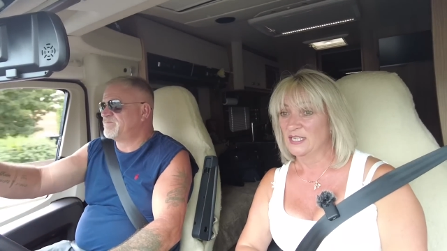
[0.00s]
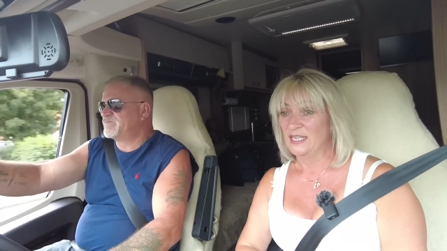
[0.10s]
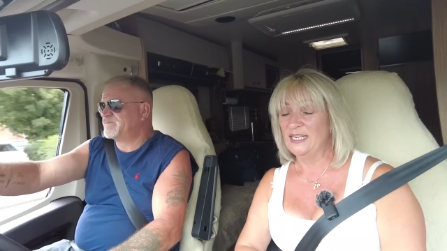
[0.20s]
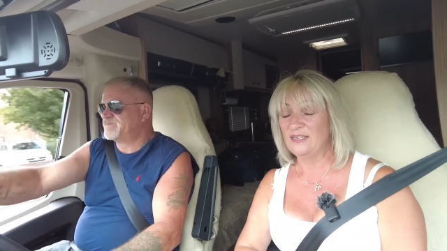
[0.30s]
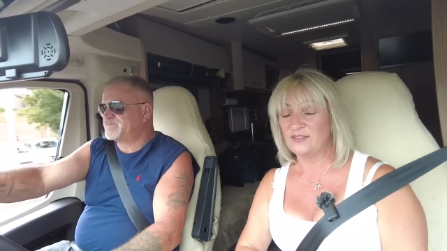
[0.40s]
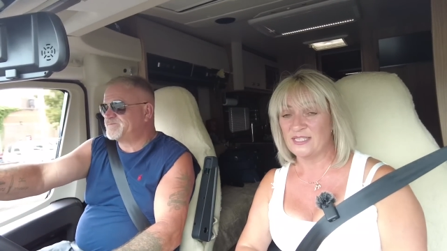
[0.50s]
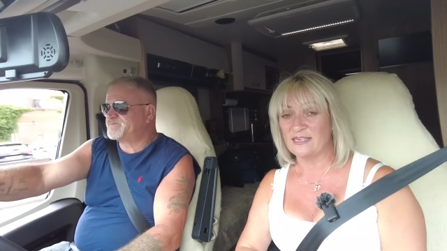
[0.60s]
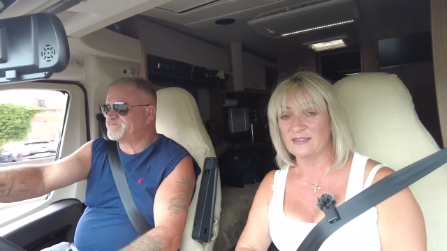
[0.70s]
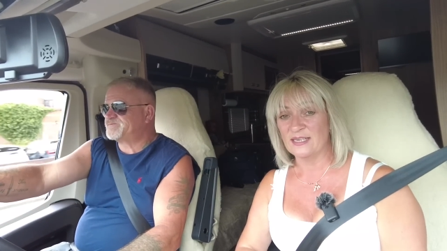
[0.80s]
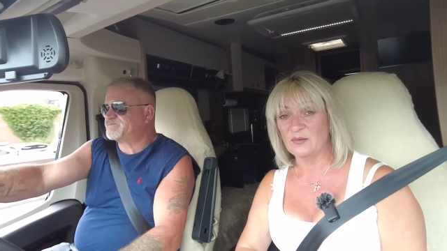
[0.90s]
Speaker 1: He lives
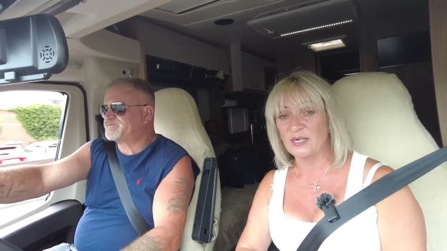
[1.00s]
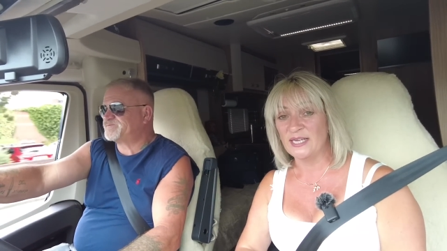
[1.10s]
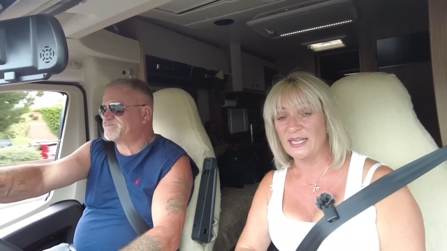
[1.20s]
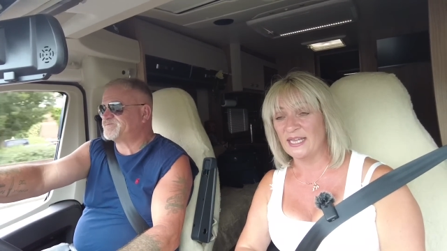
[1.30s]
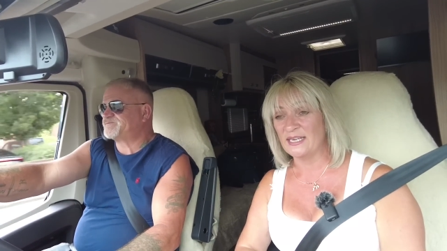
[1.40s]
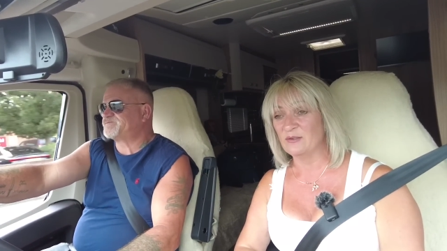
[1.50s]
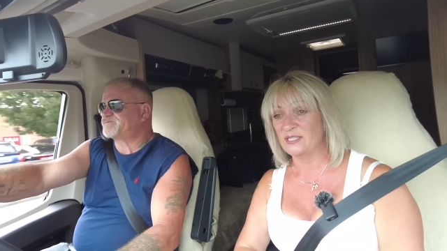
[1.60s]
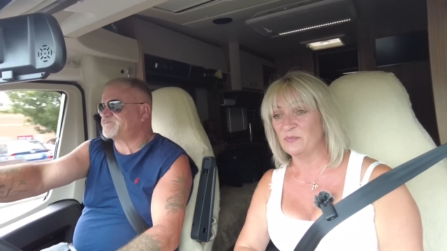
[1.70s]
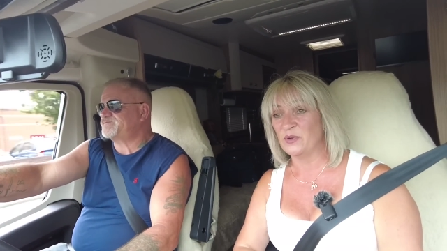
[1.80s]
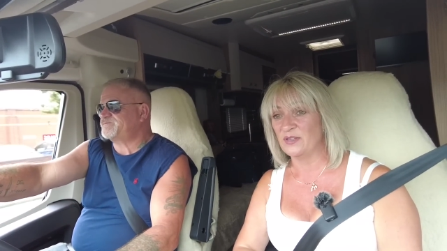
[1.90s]
down that way, and it was
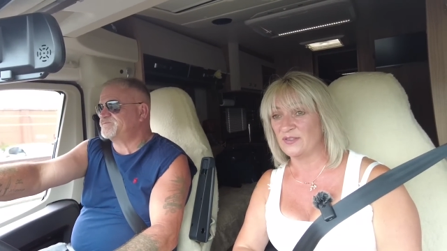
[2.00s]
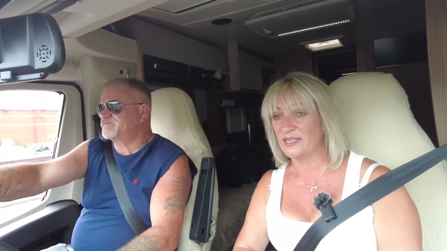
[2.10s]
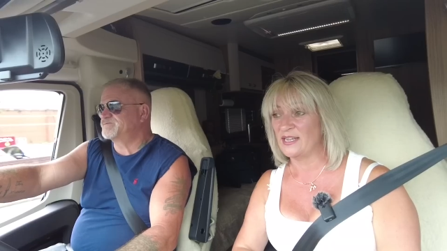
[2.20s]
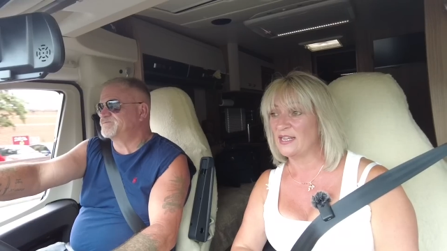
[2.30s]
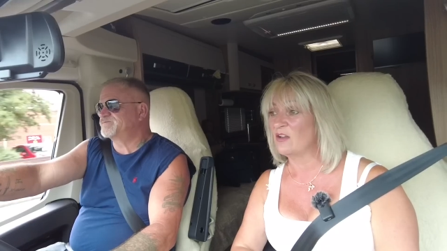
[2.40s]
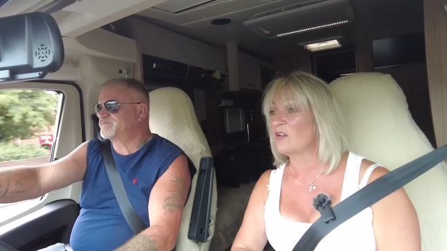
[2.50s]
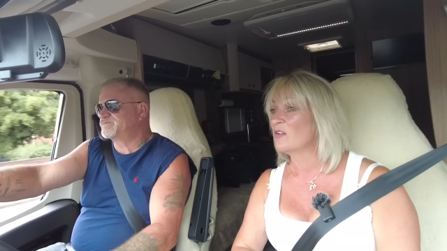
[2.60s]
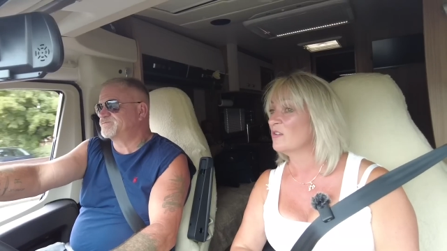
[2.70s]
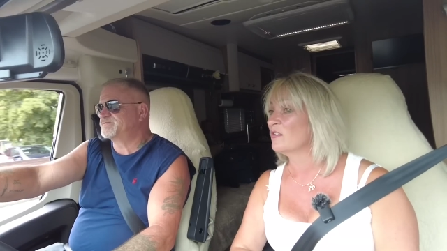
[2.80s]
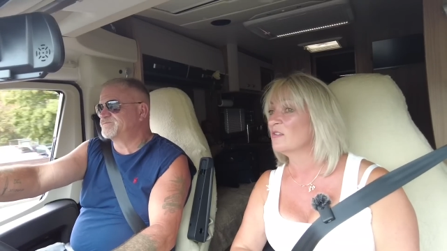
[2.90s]
his birthday
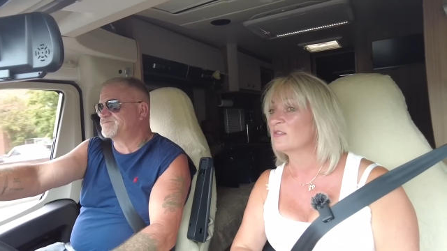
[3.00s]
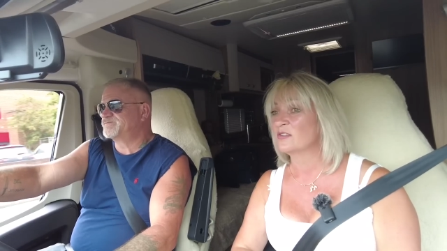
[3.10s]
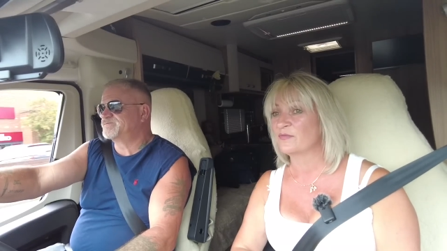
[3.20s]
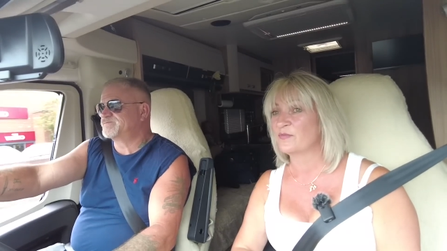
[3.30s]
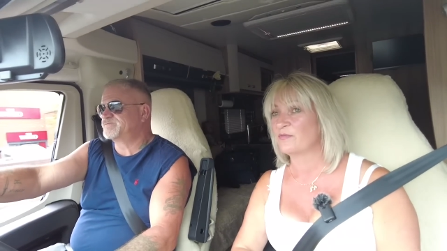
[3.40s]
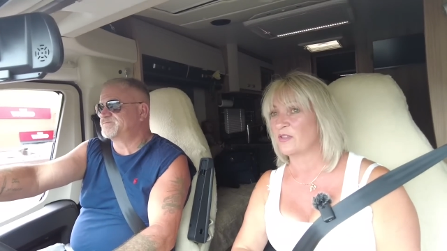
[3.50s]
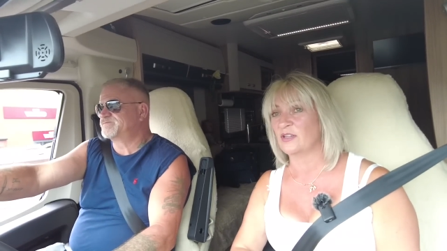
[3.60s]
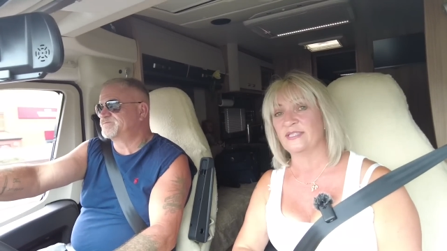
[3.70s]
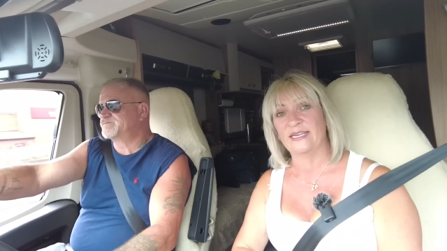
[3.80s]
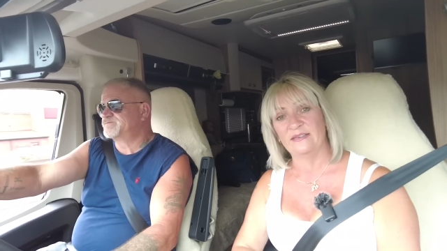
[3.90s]
on the
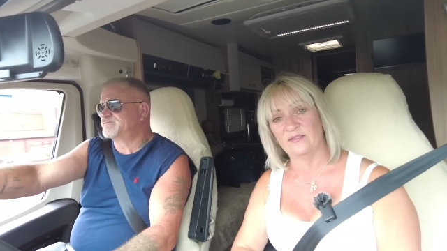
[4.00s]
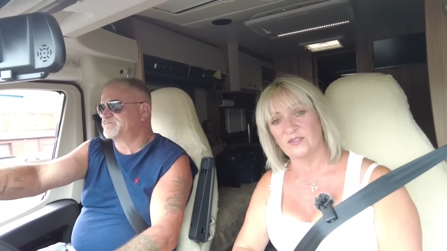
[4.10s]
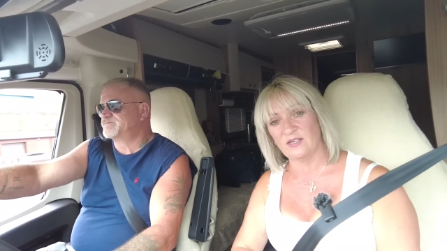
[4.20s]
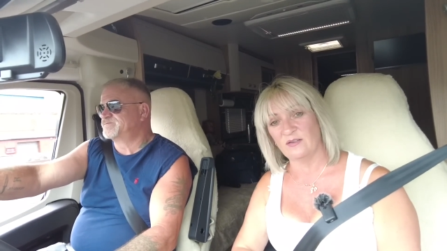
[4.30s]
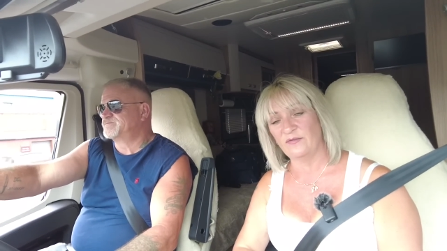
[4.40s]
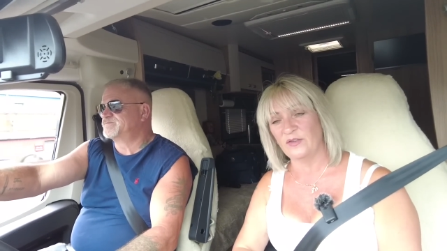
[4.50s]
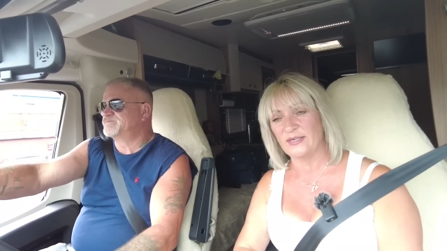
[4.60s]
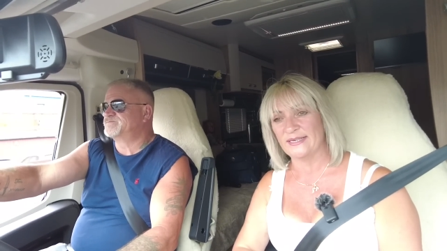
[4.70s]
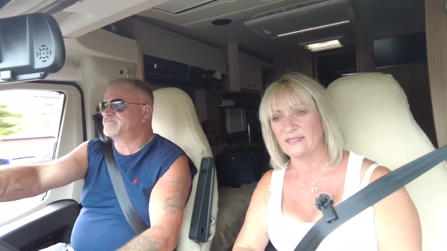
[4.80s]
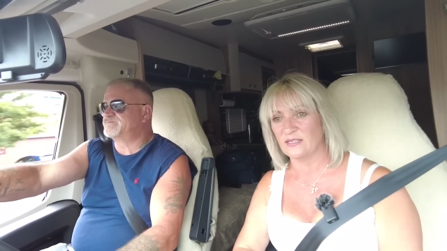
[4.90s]
13th, so a few
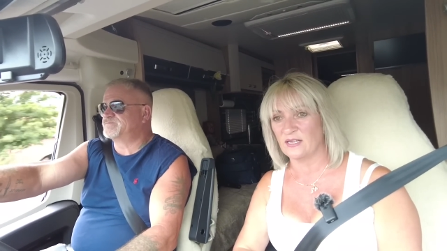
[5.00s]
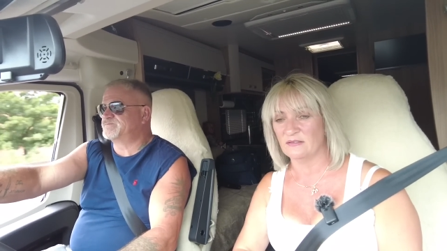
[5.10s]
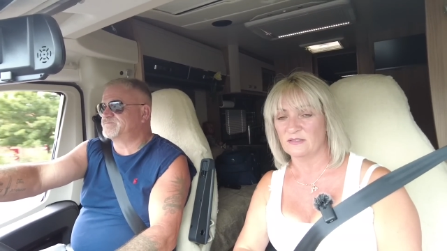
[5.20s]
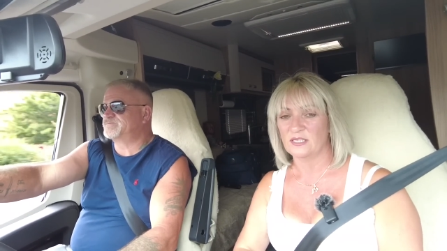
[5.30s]
days ago.